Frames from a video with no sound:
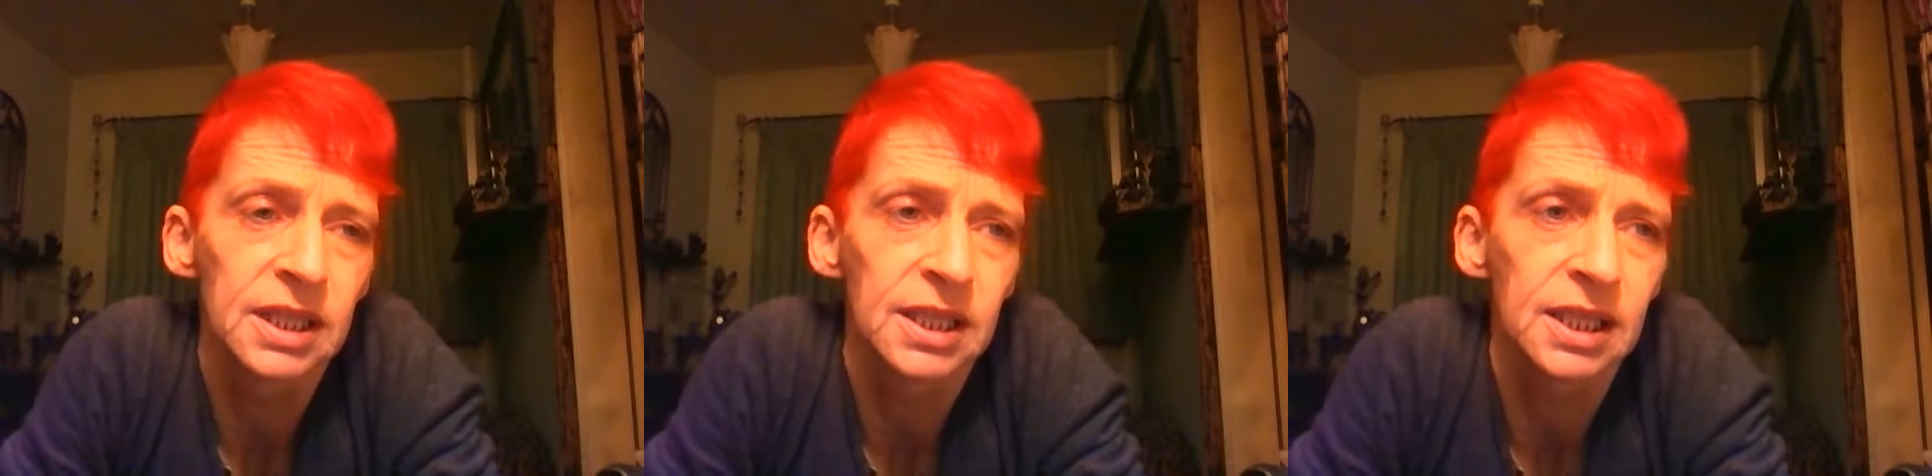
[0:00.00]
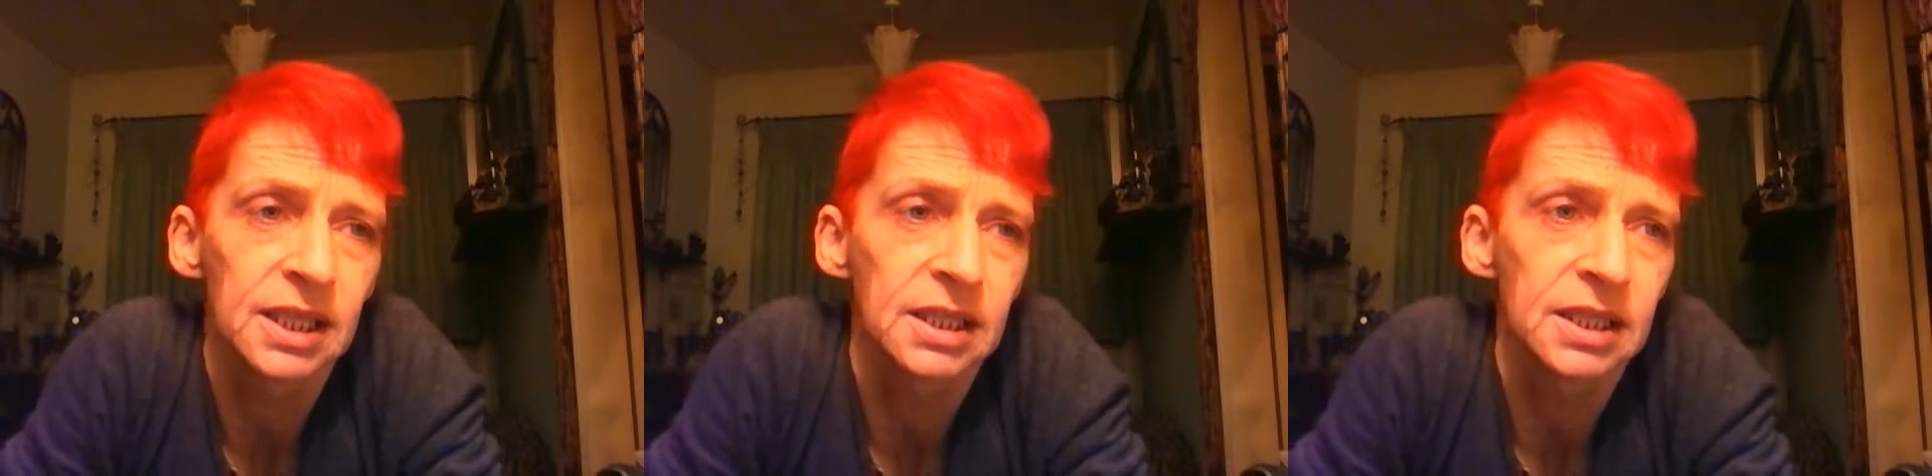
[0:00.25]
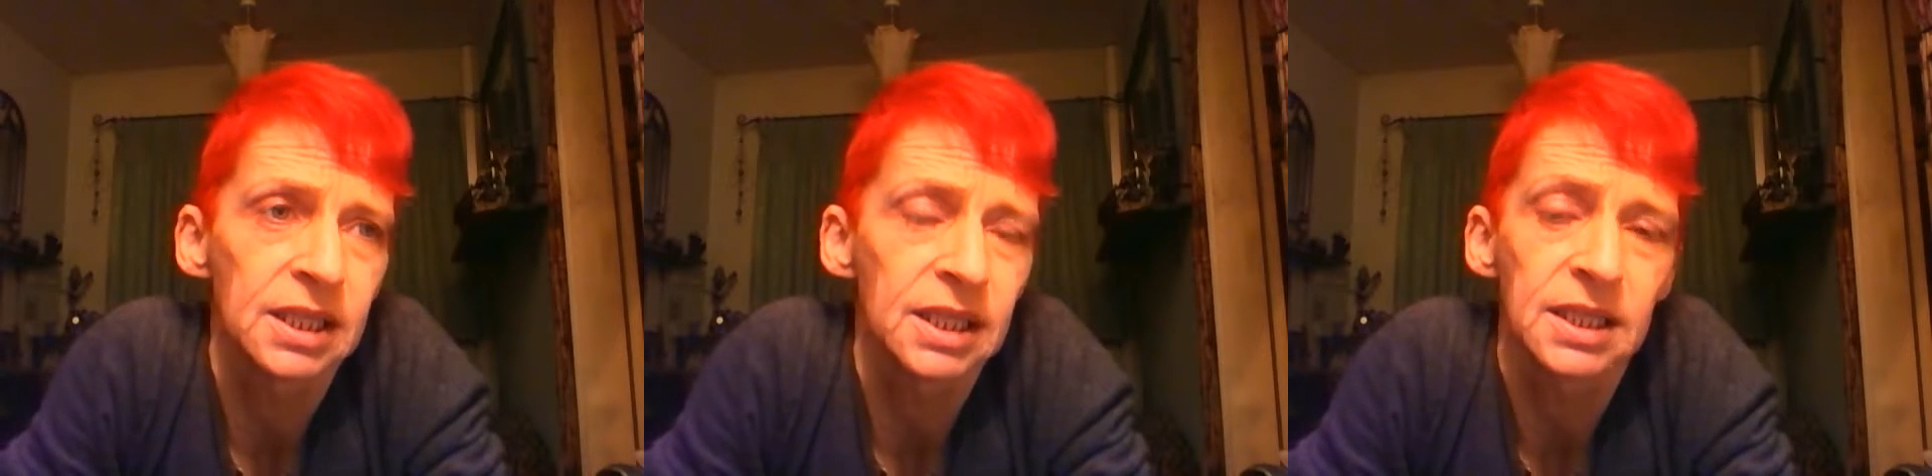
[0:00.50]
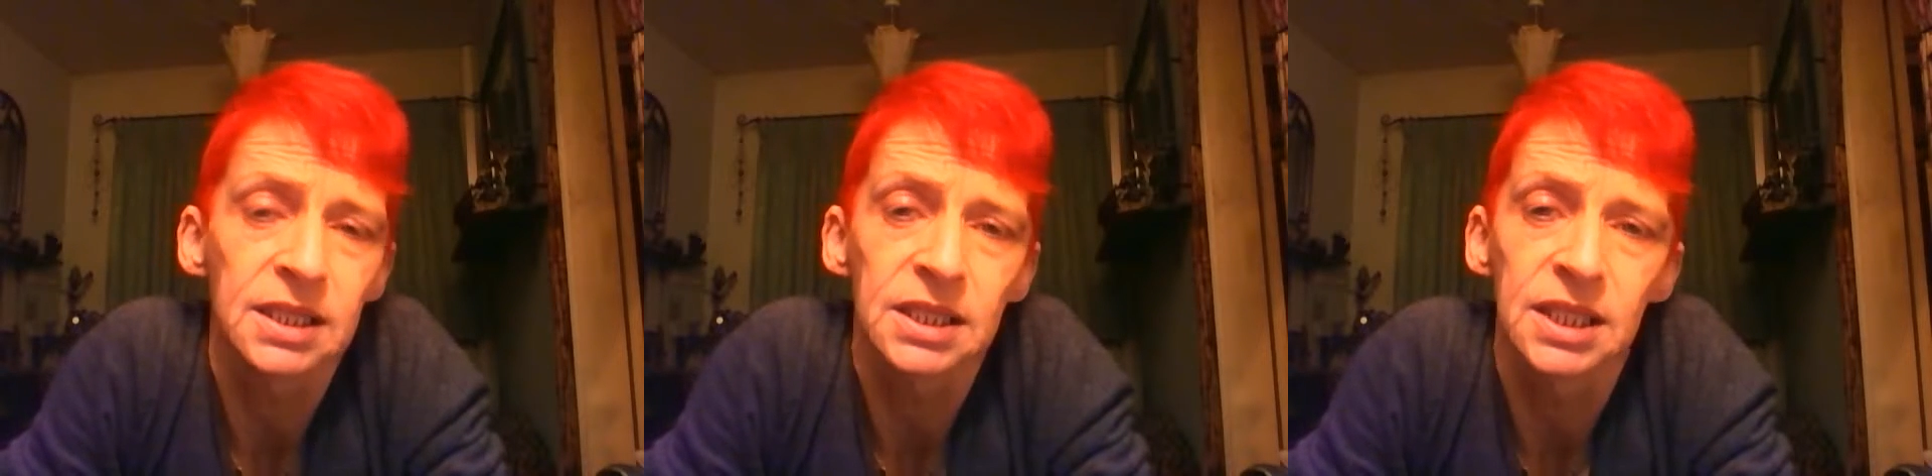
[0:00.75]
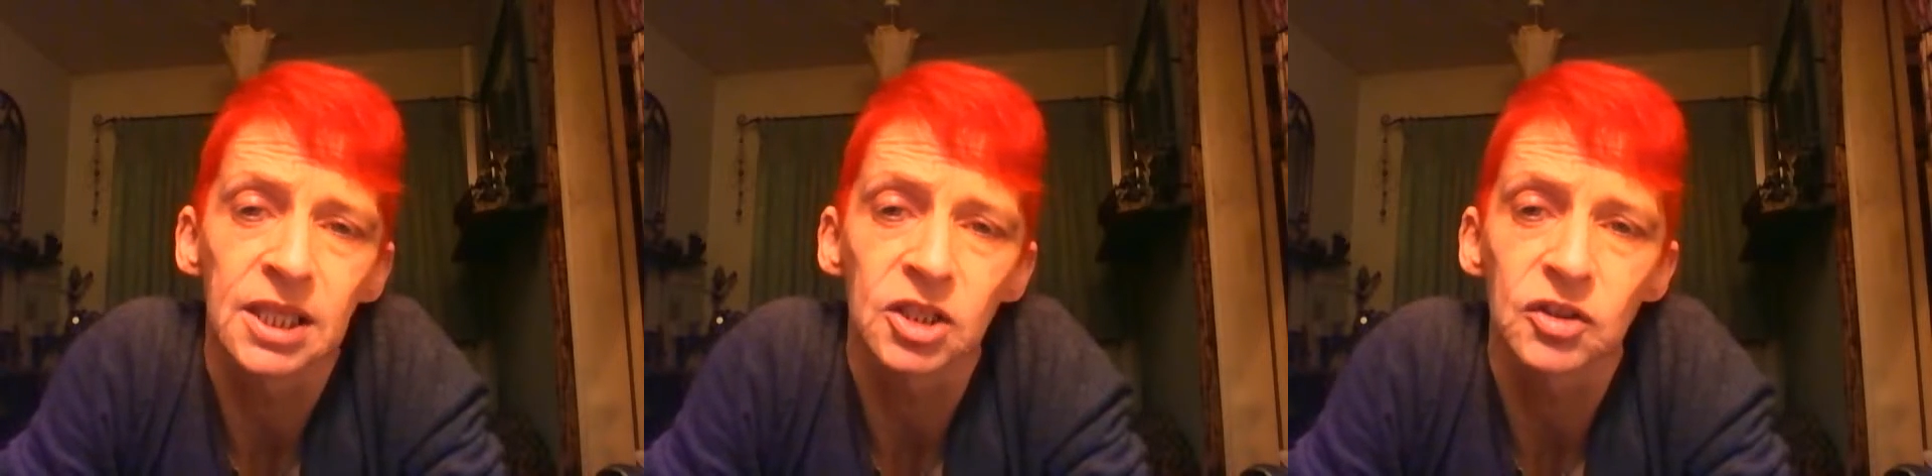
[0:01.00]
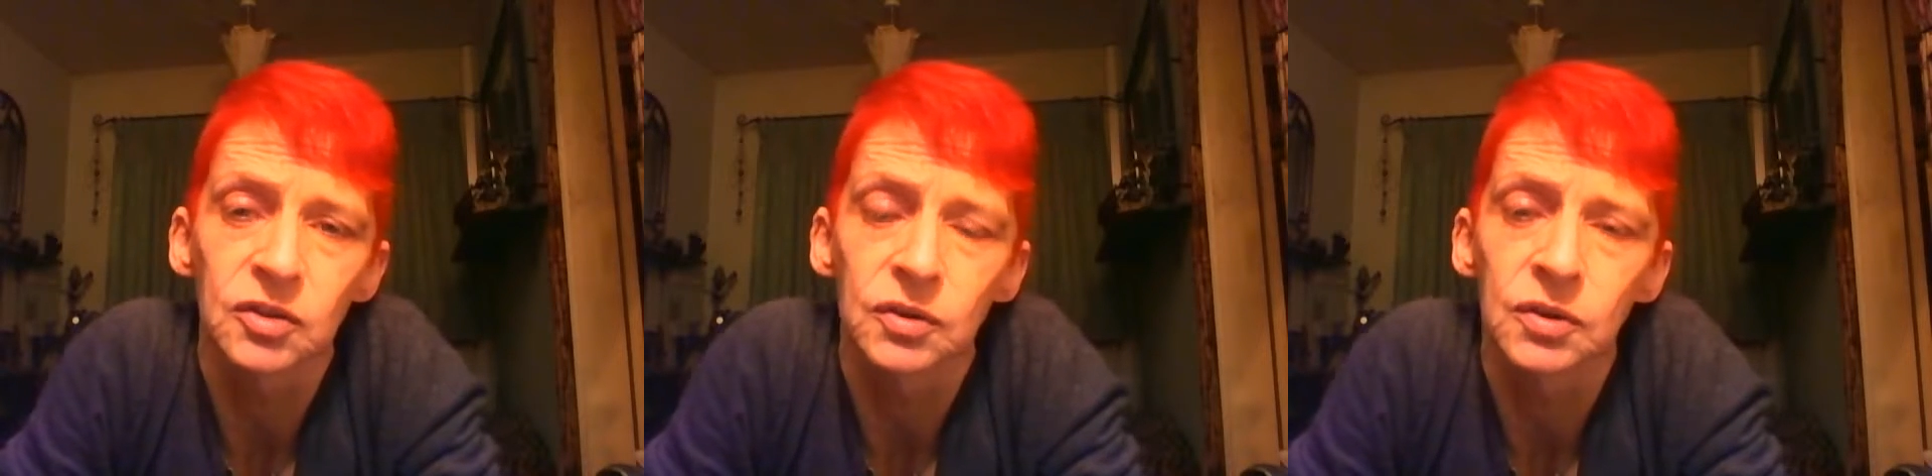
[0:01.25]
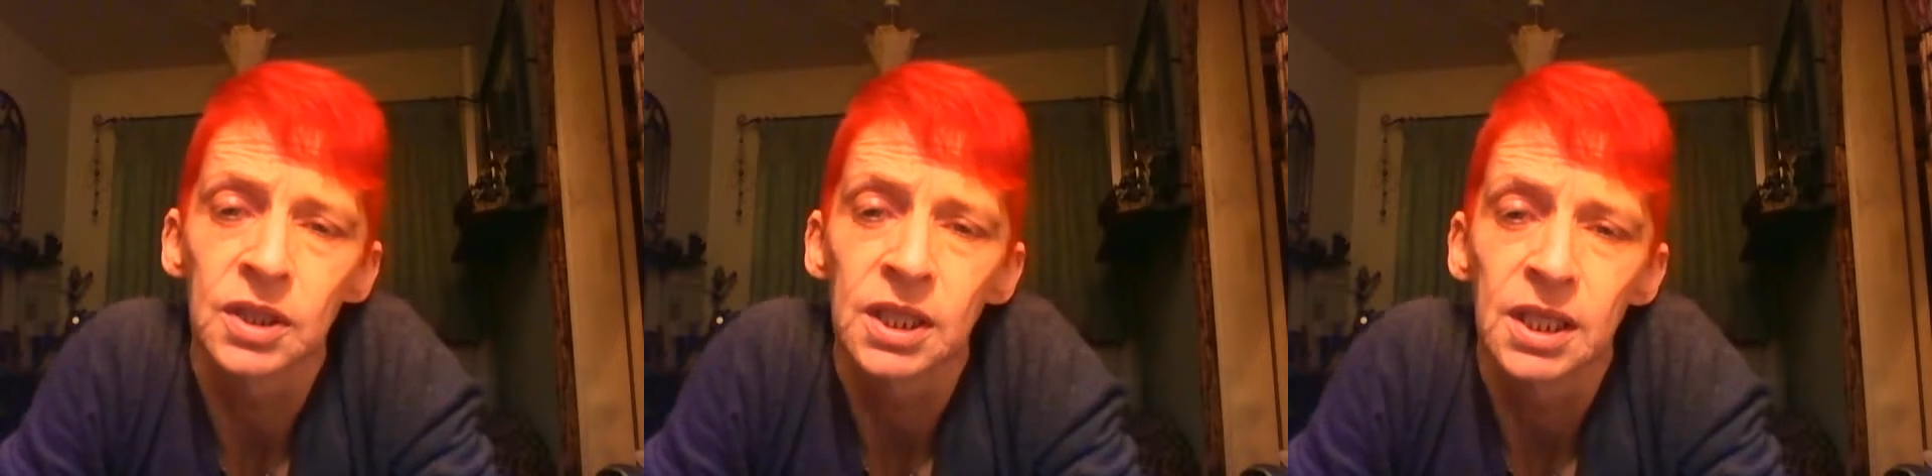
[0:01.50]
then in the International